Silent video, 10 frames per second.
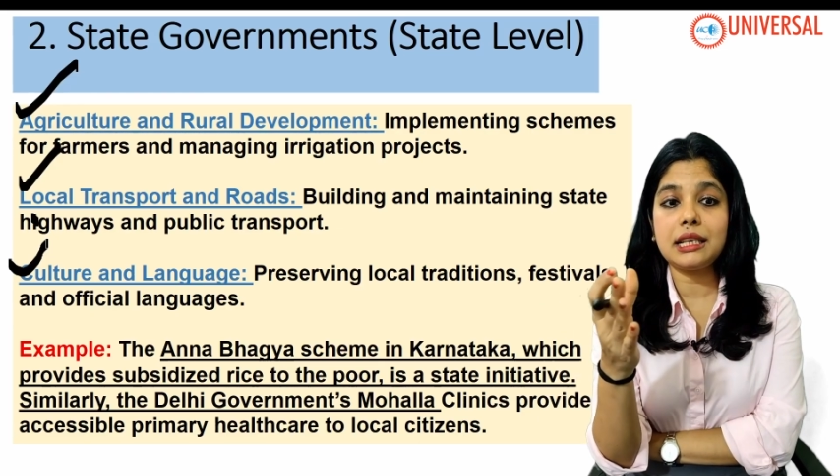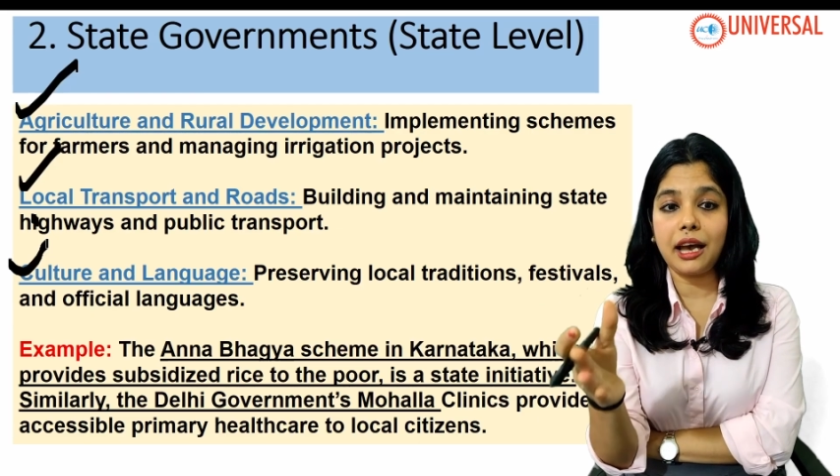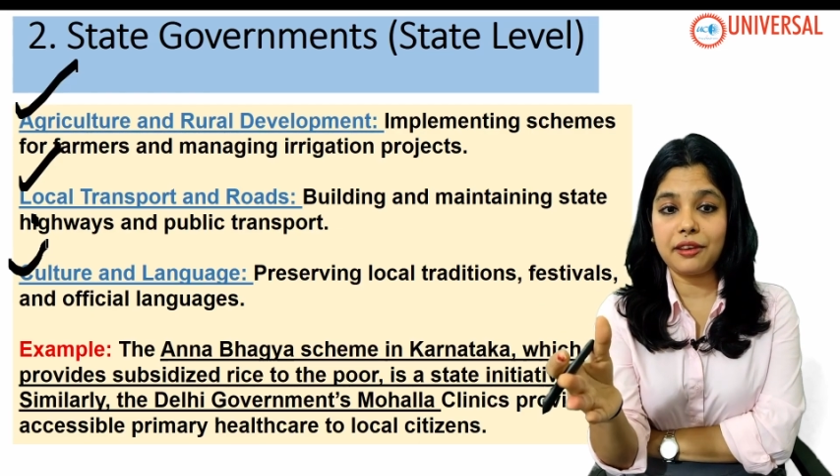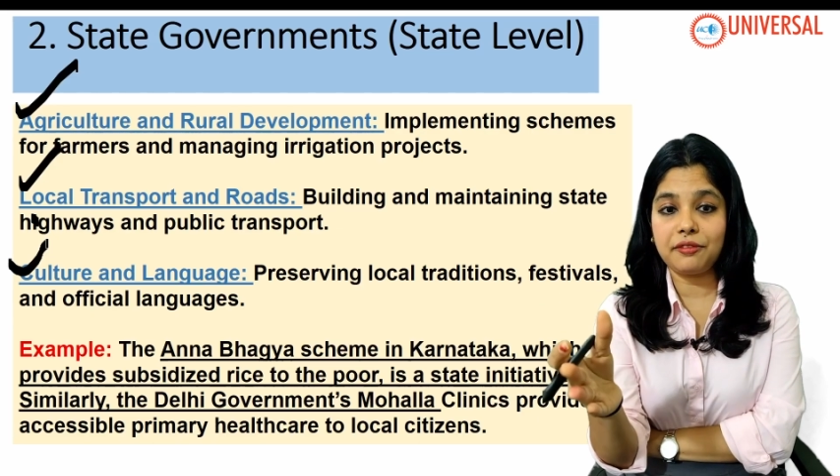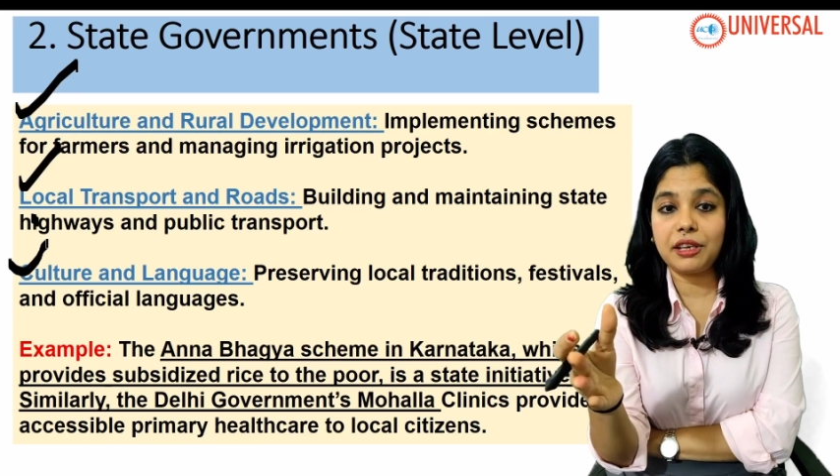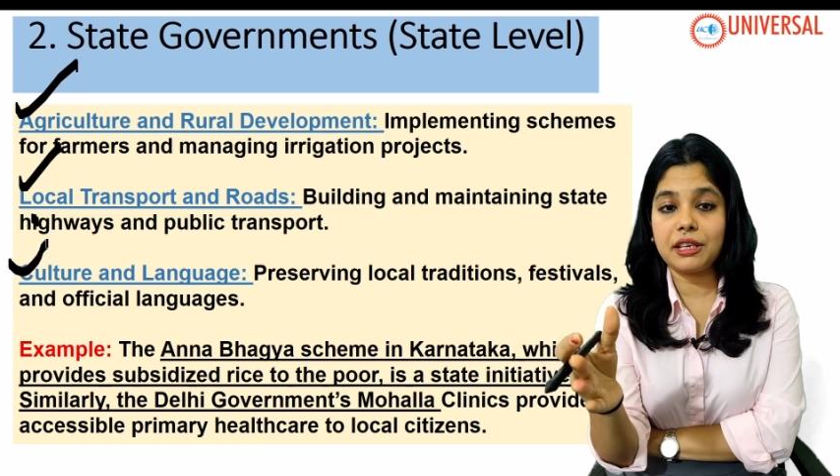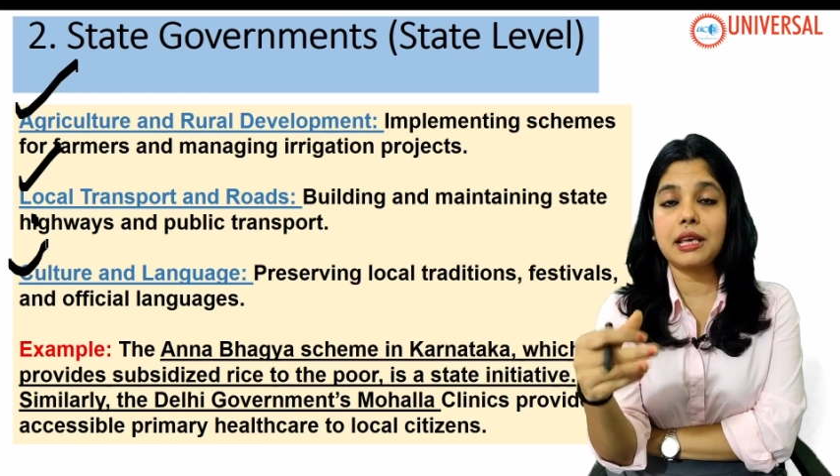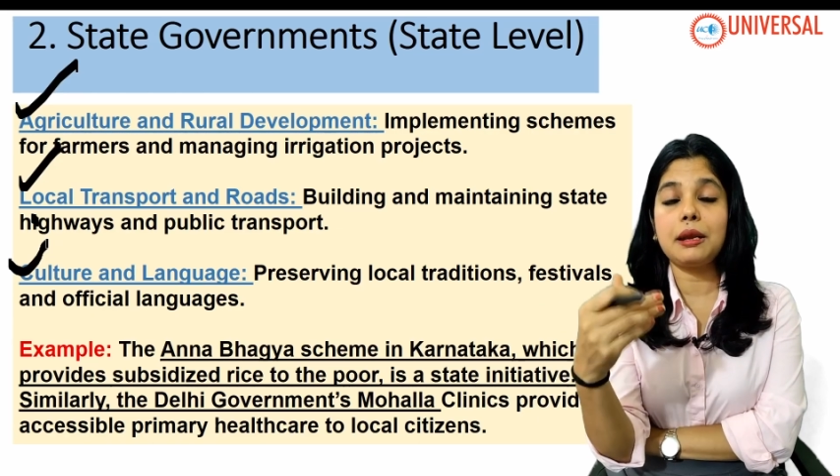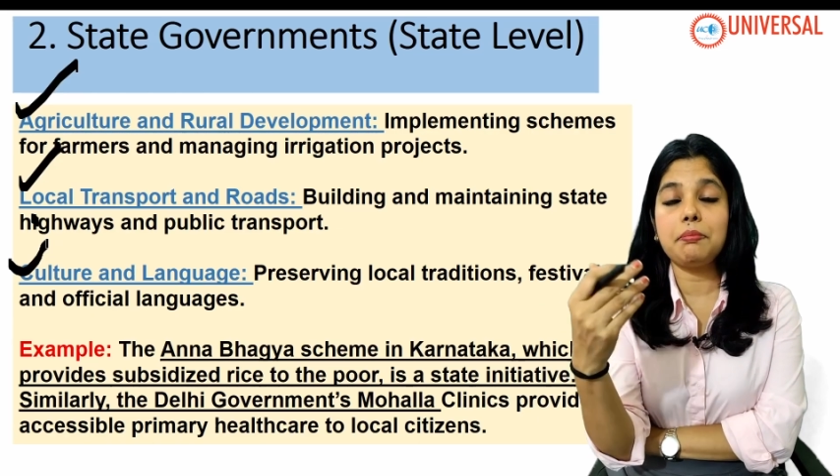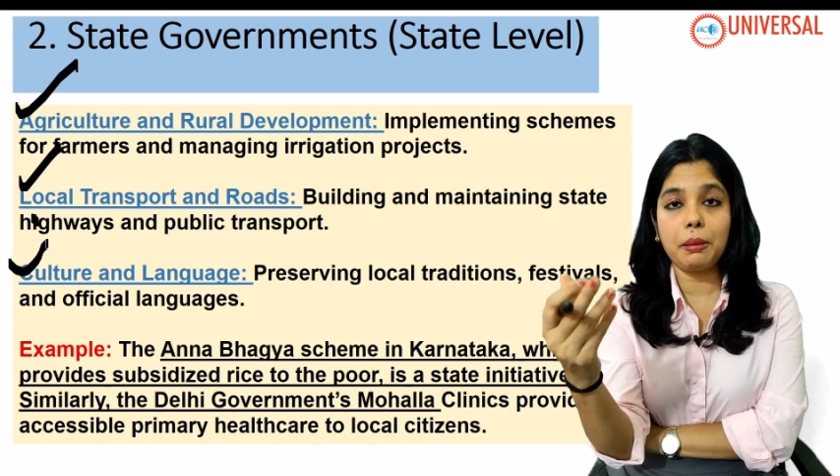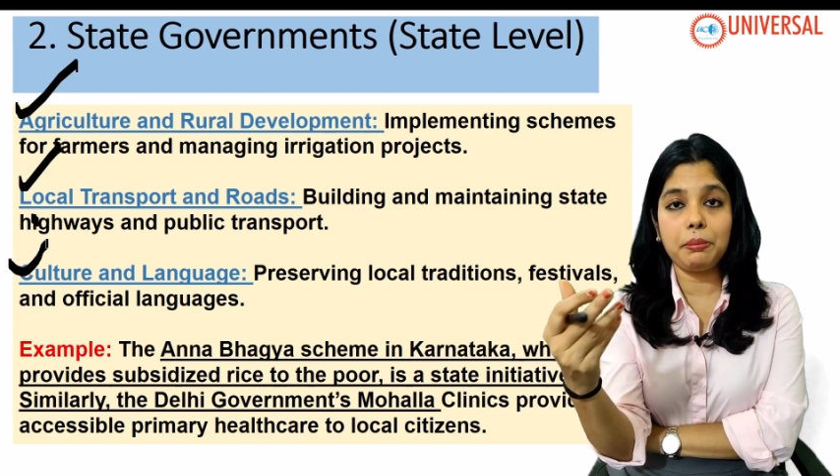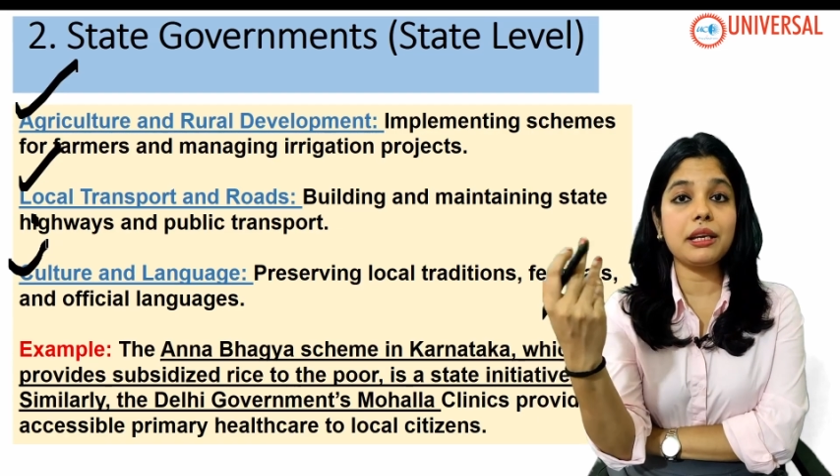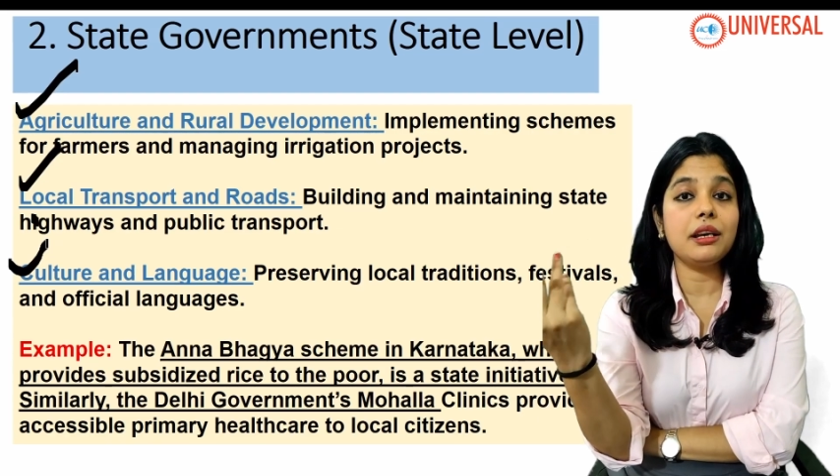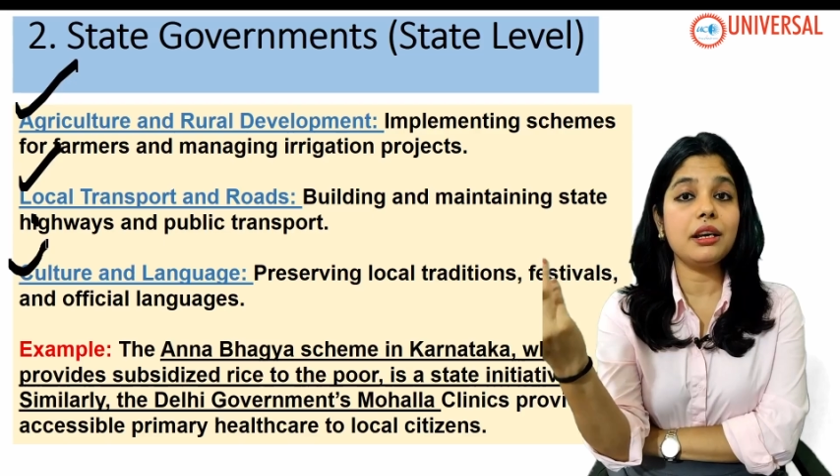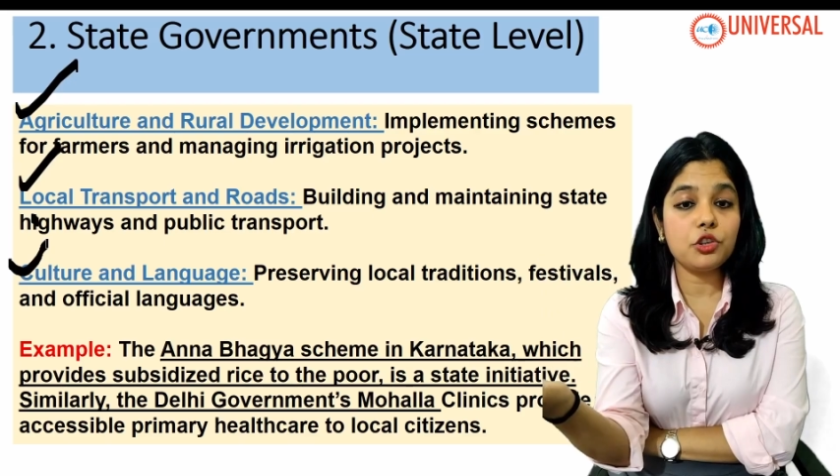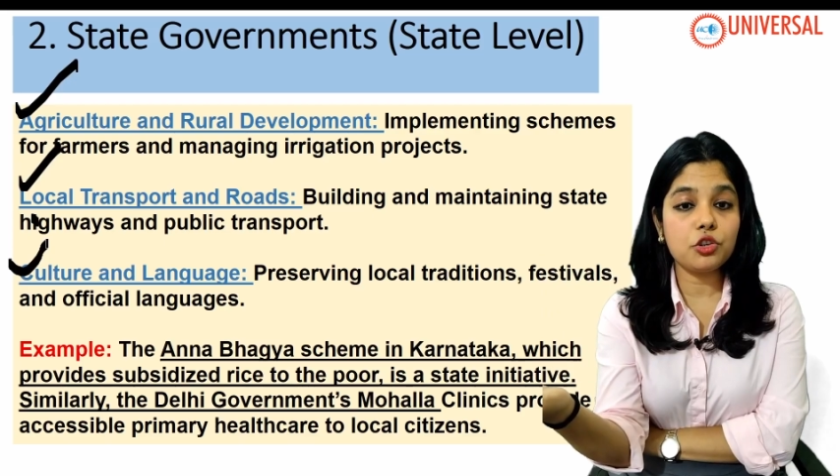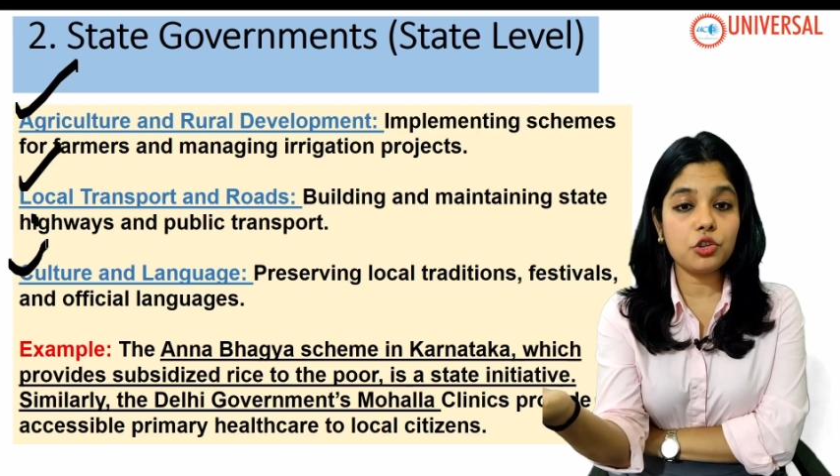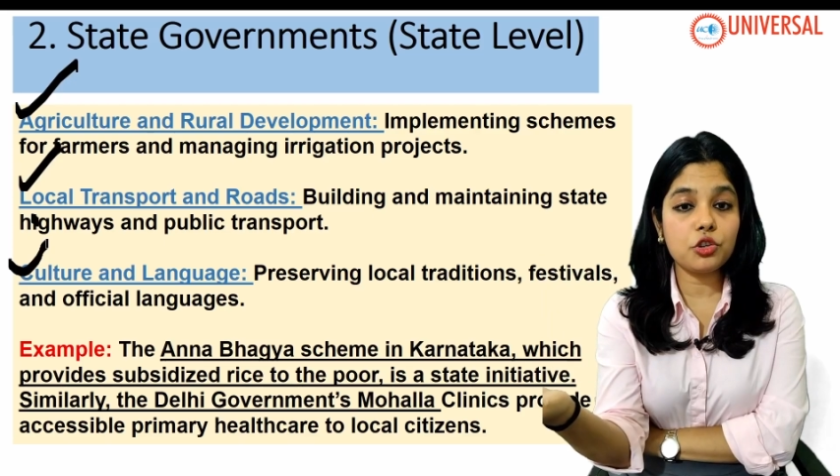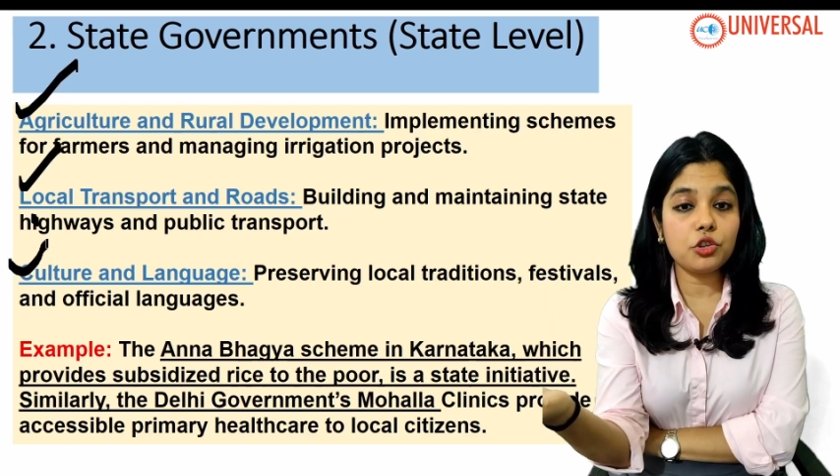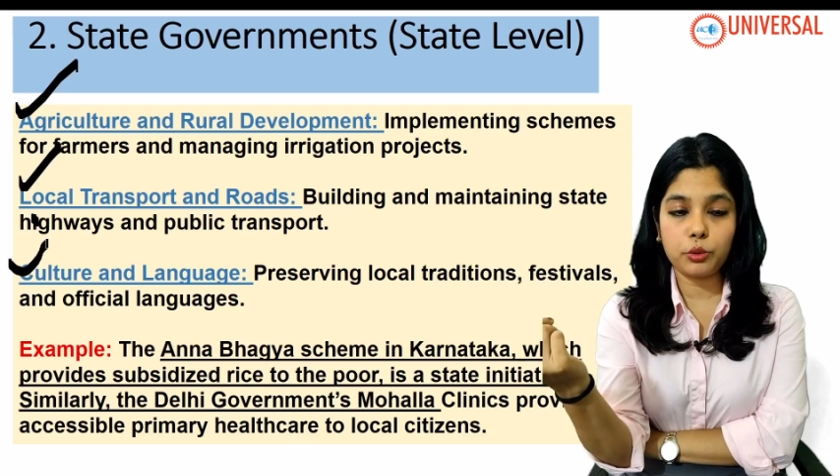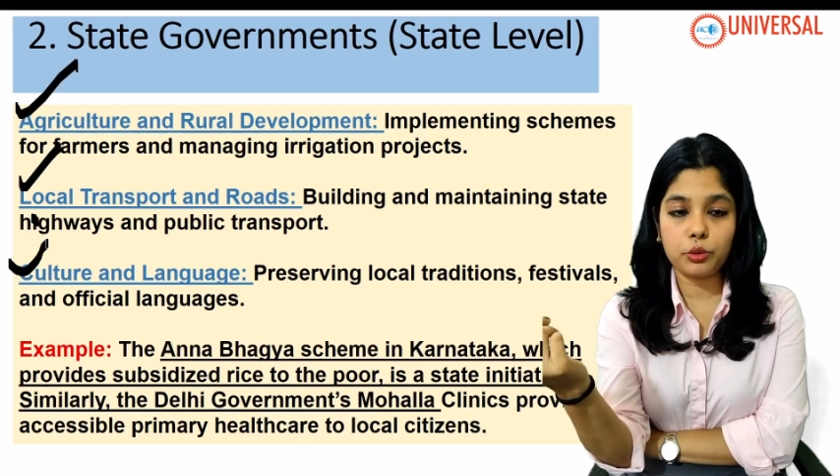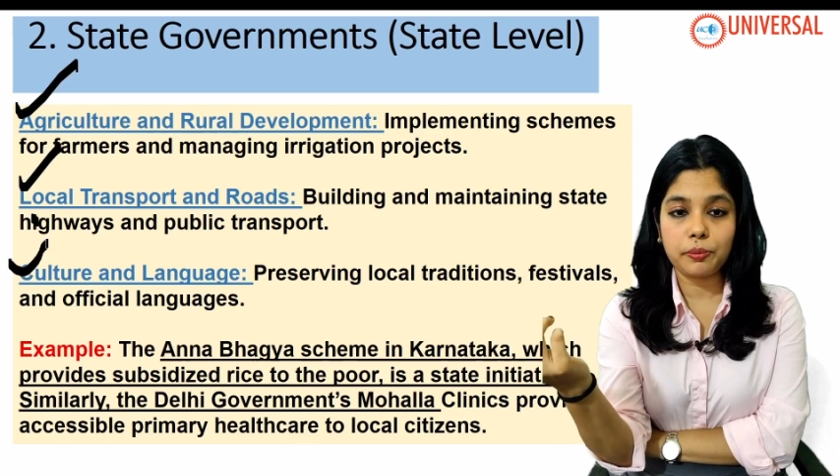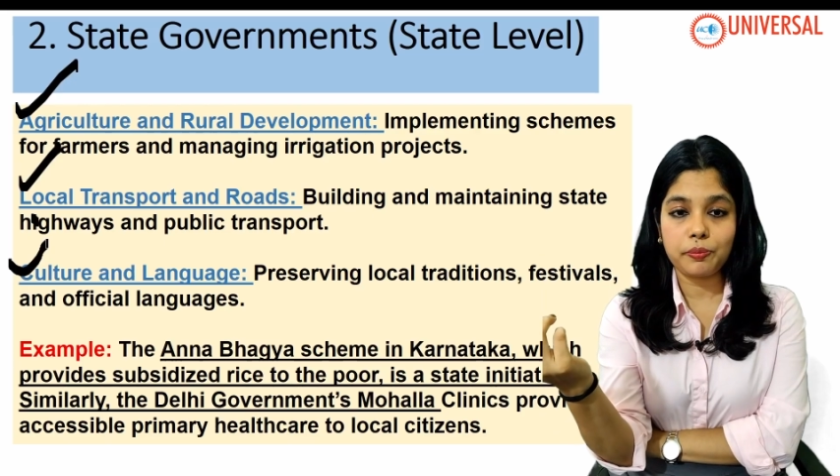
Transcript: highways and public transport,